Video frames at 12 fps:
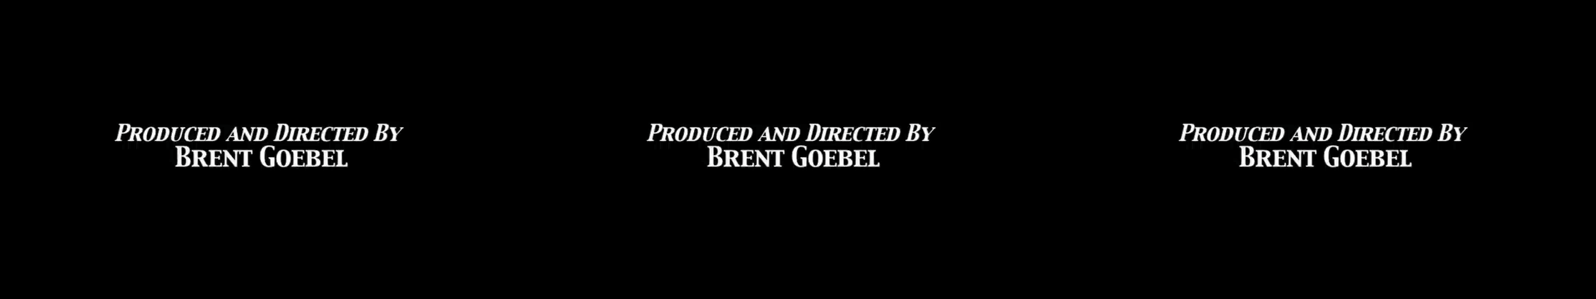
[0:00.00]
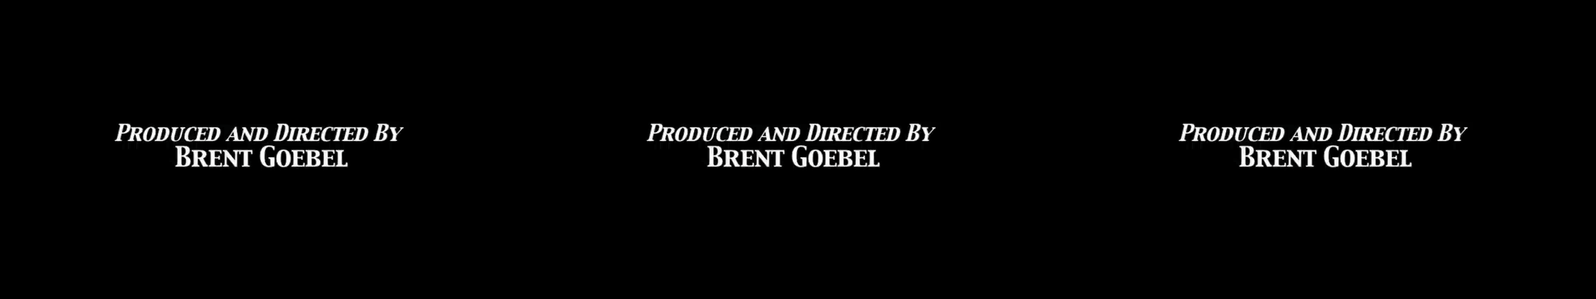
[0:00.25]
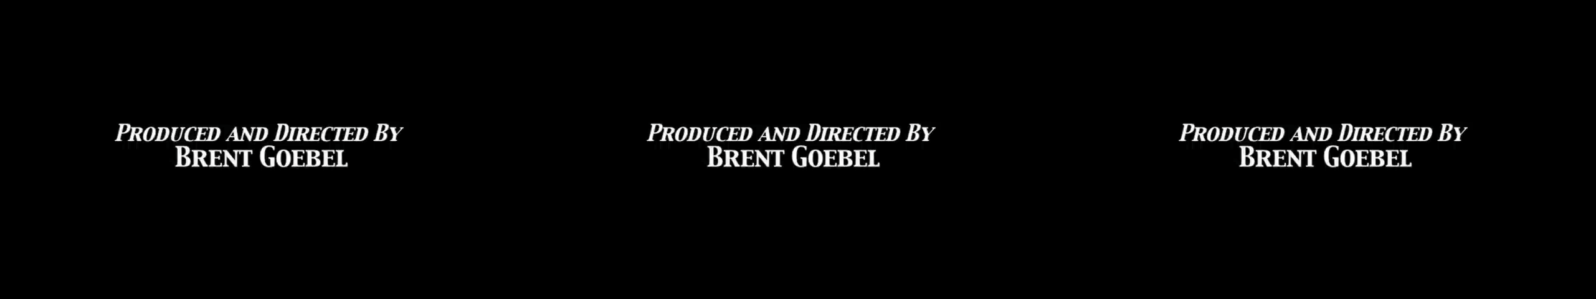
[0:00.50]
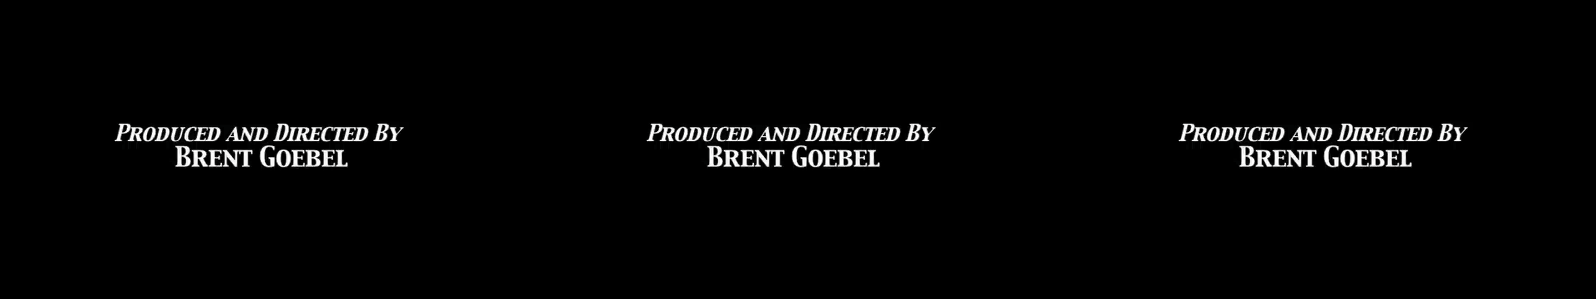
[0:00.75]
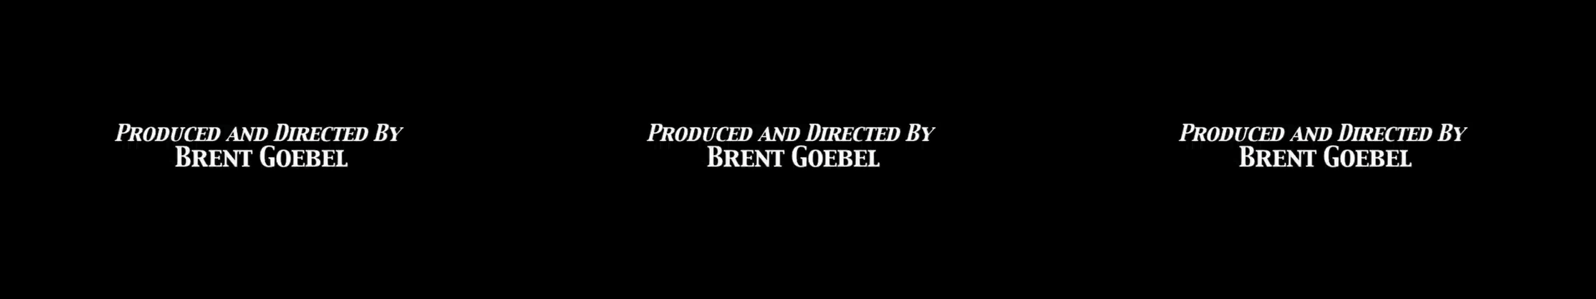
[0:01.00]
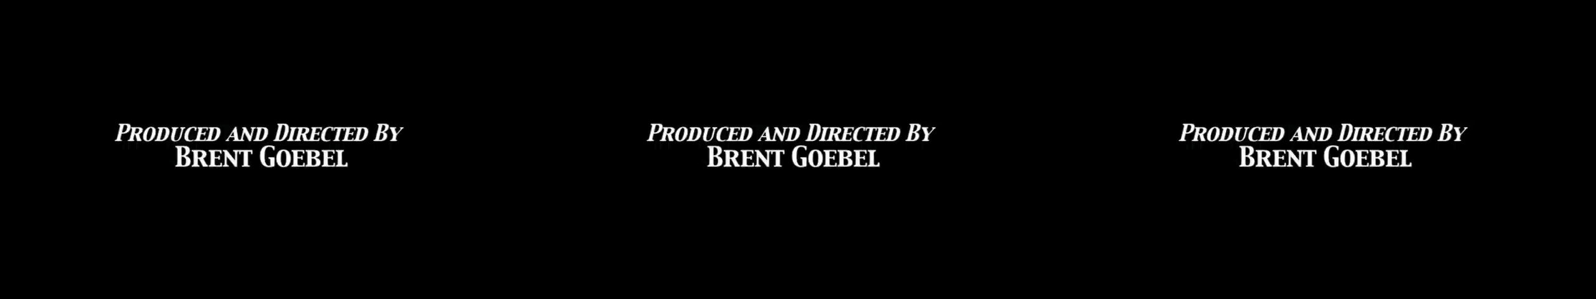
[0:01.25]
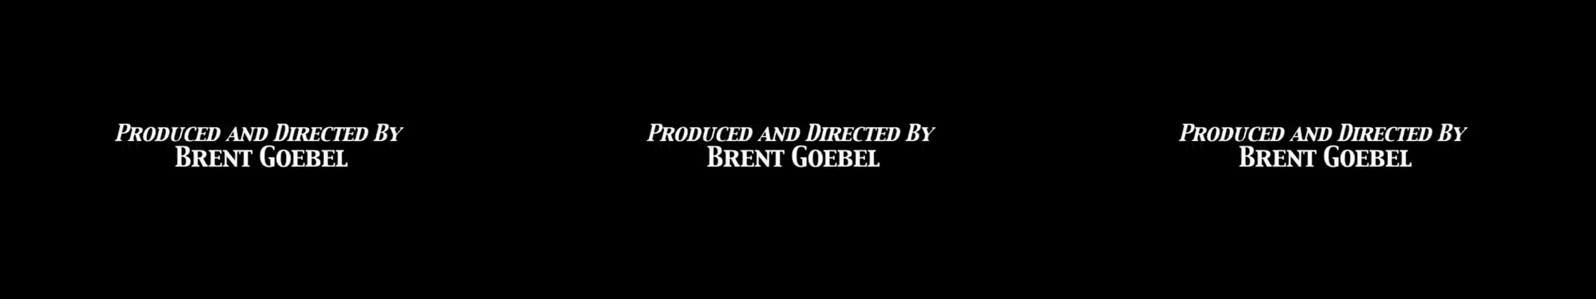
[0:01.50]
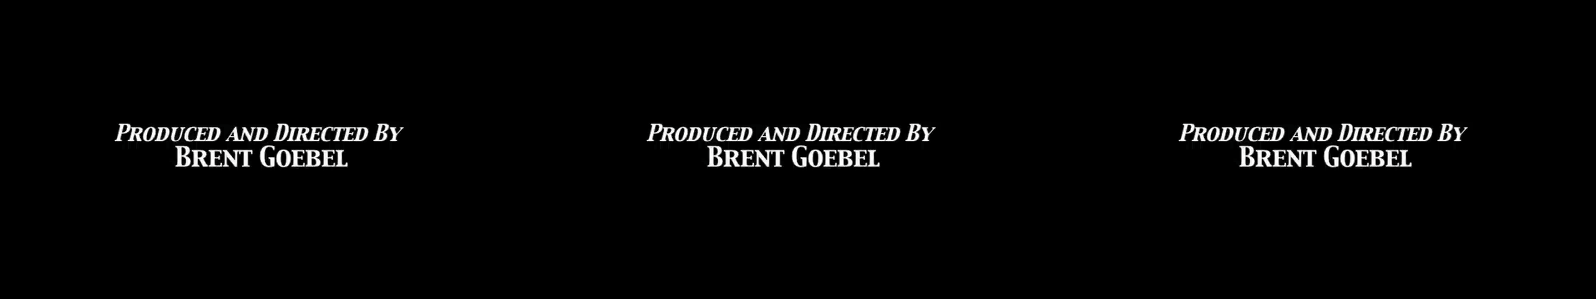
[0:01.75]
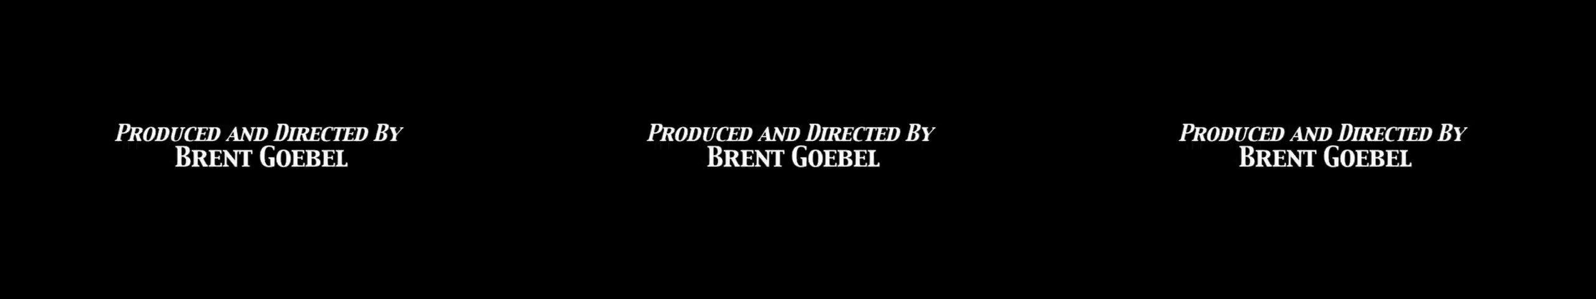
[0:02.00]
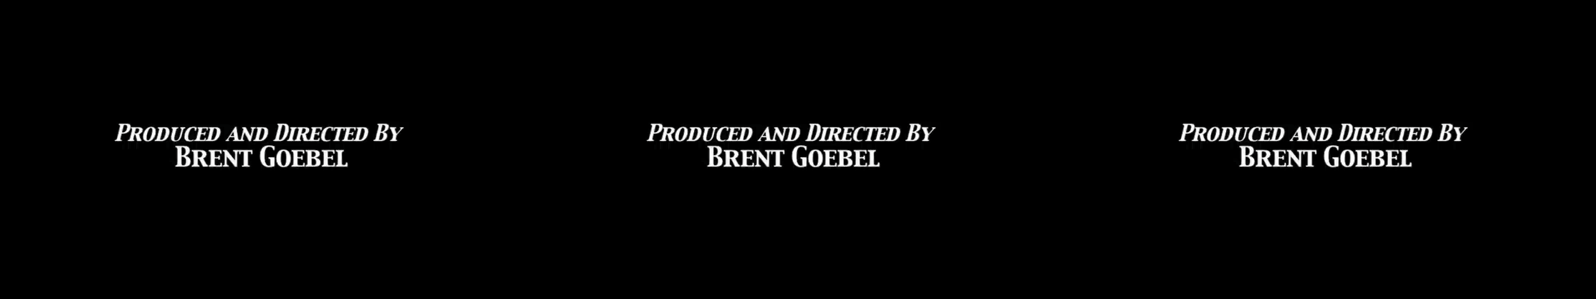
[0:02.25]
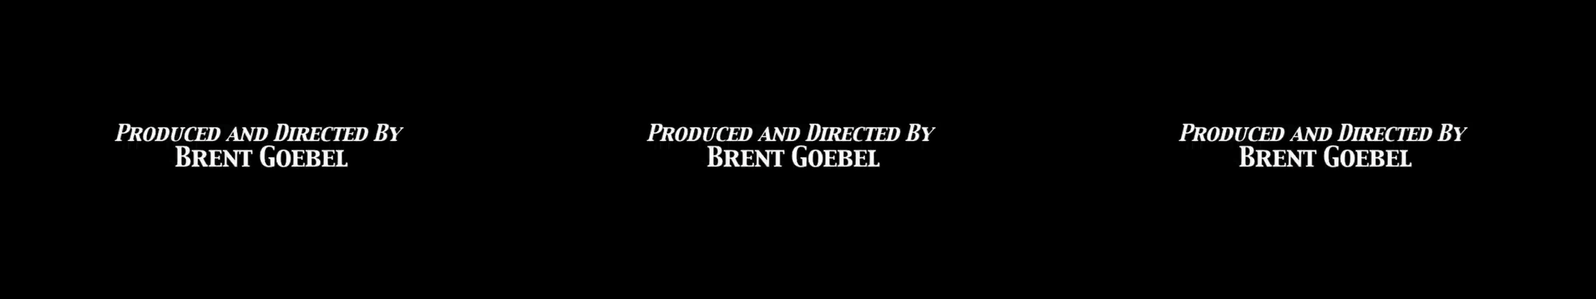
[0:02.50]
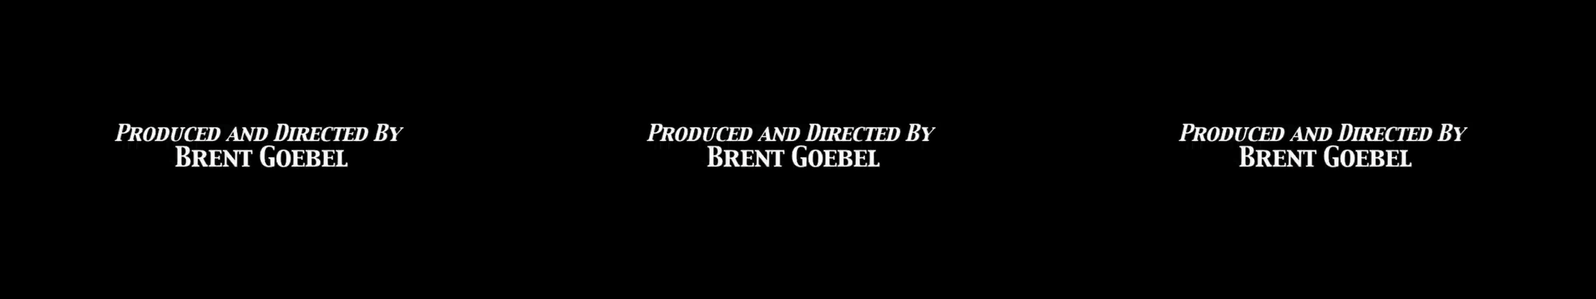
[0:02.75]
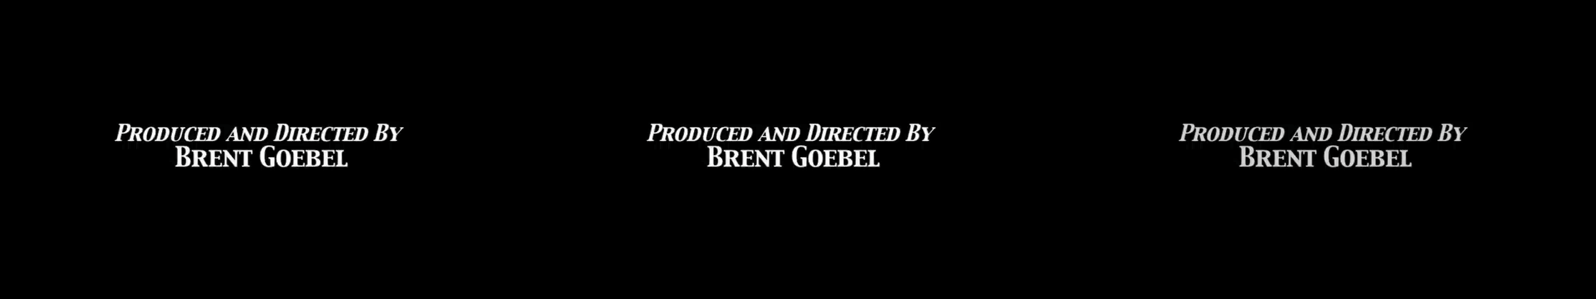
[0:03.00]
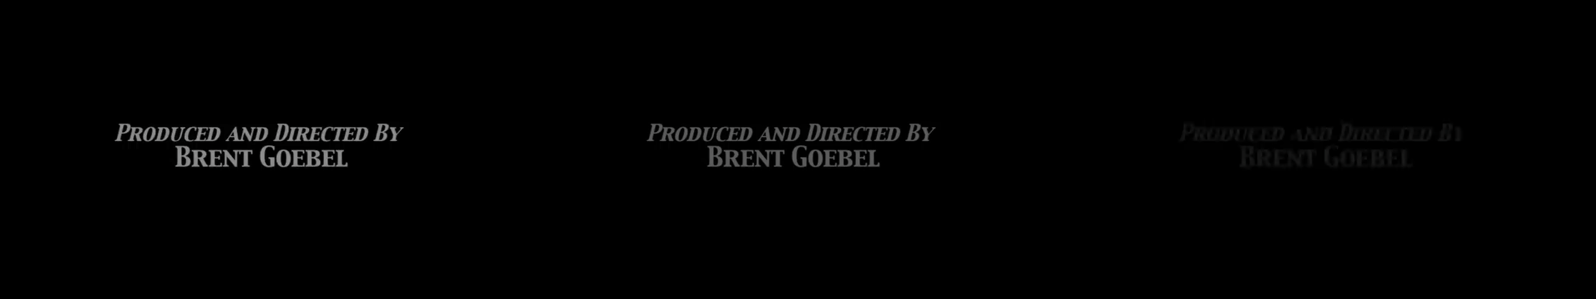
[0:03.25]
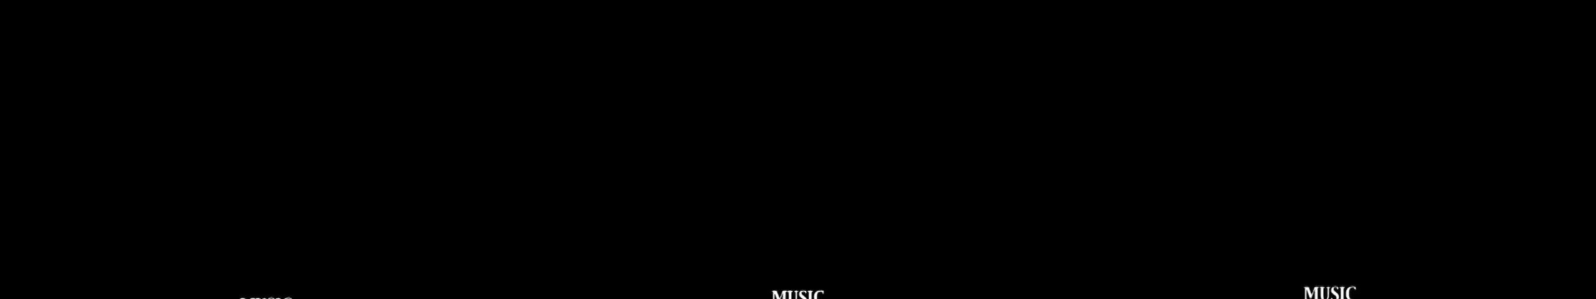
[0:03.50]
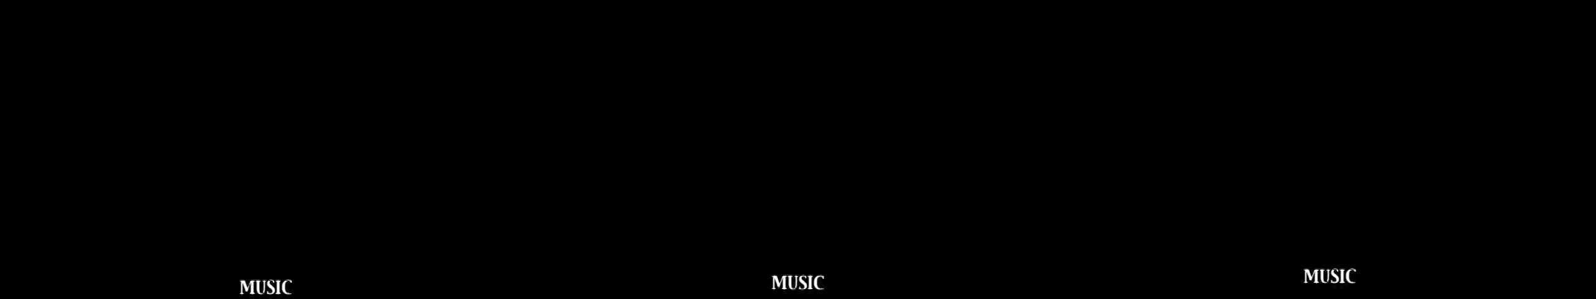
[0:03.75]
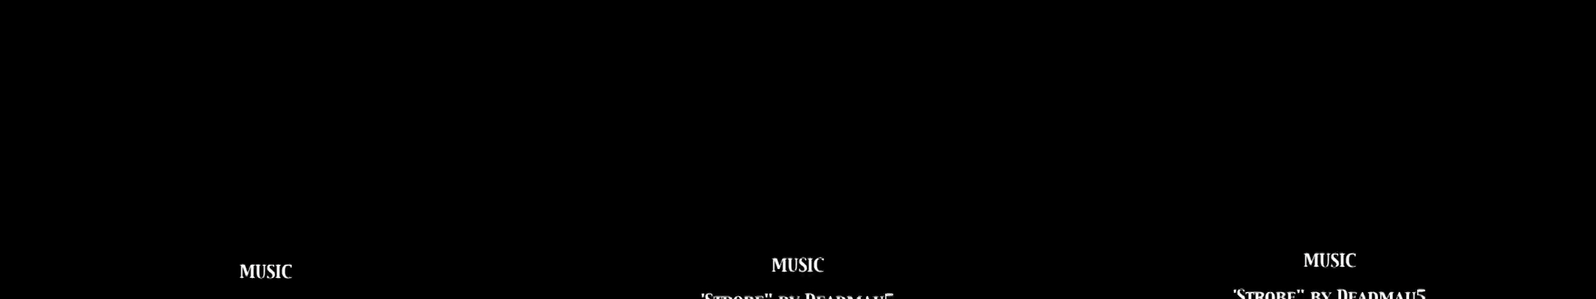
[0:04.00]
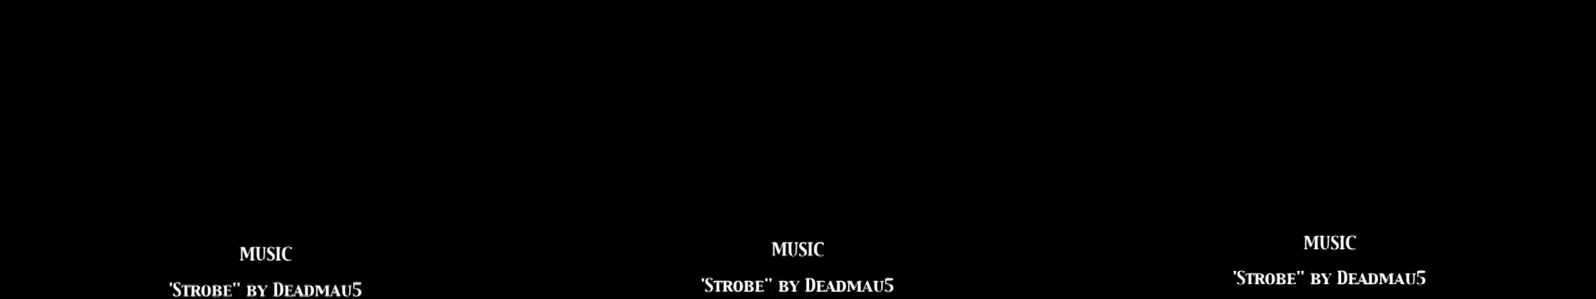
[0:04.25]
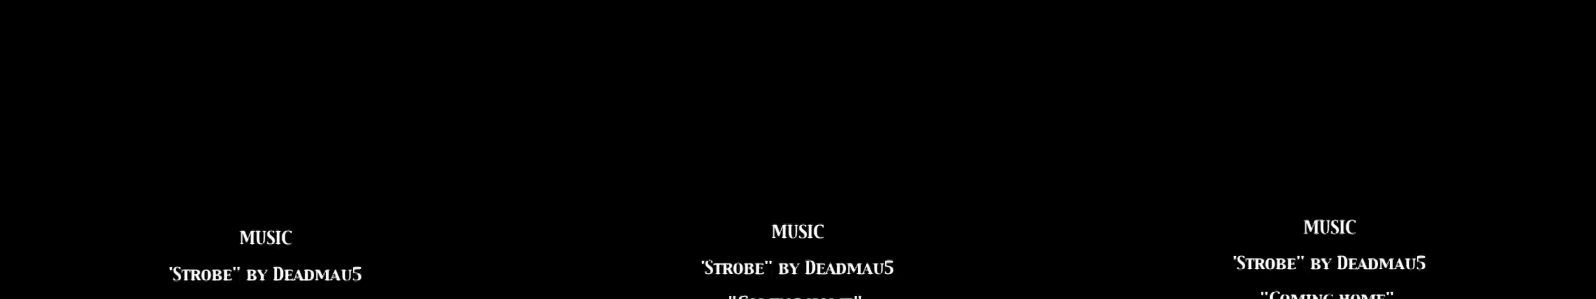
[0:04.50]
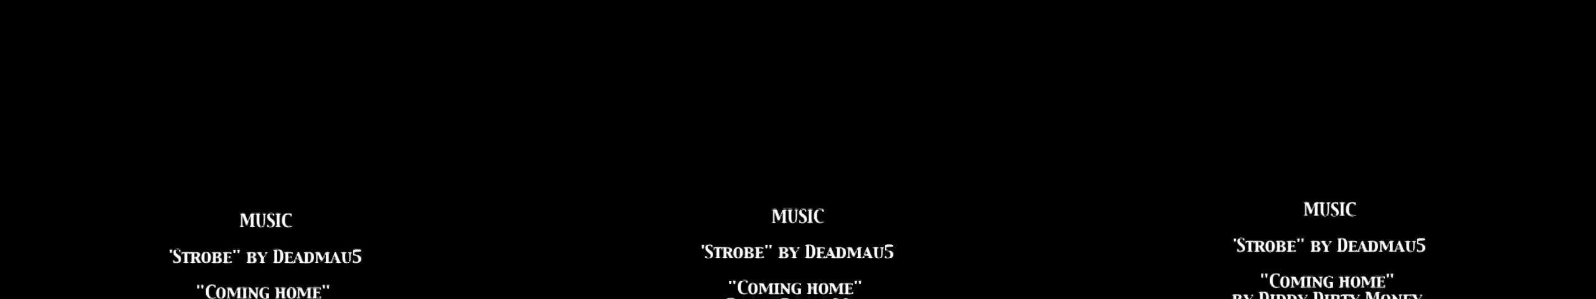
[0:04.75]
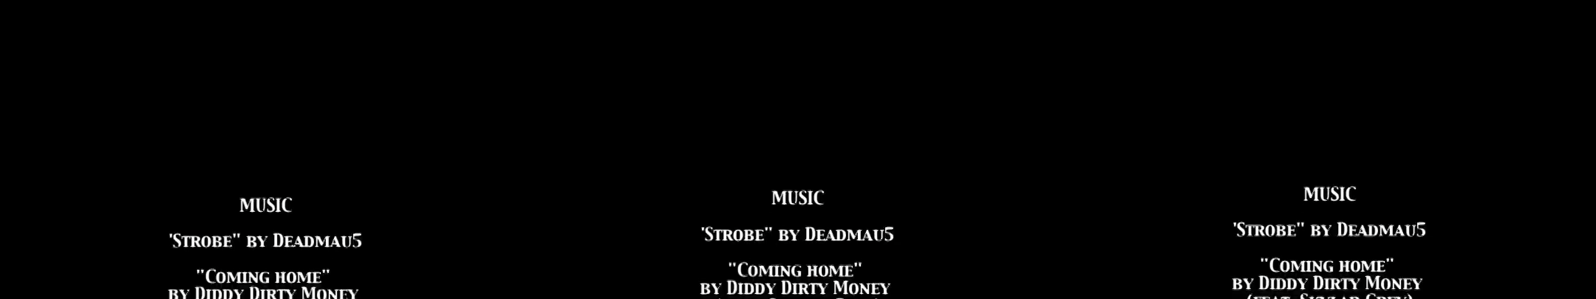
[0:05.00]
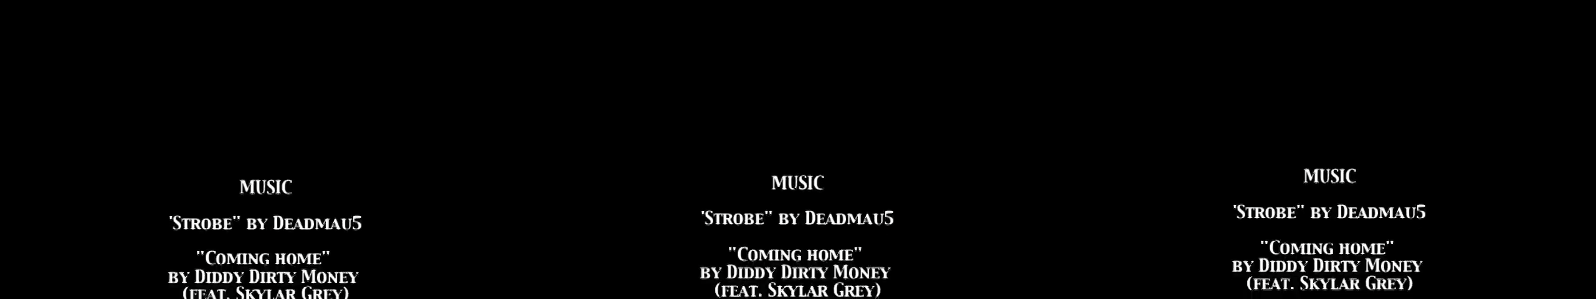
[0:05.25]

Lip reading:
Nobody's mouth can be seen.